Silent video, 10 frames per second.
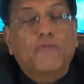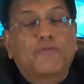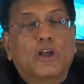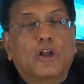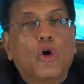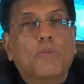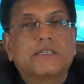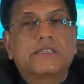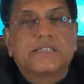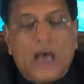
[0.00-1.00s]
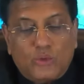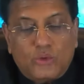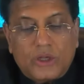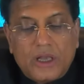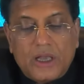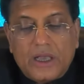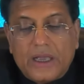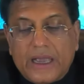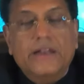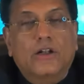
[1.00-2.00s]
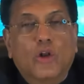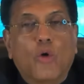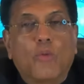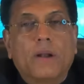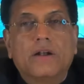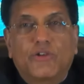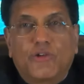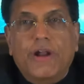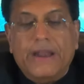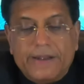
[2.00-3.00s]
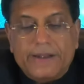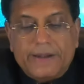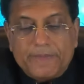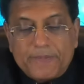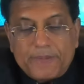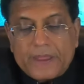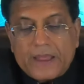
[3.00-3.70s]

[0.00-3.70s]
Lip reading: of the Global South in global trade.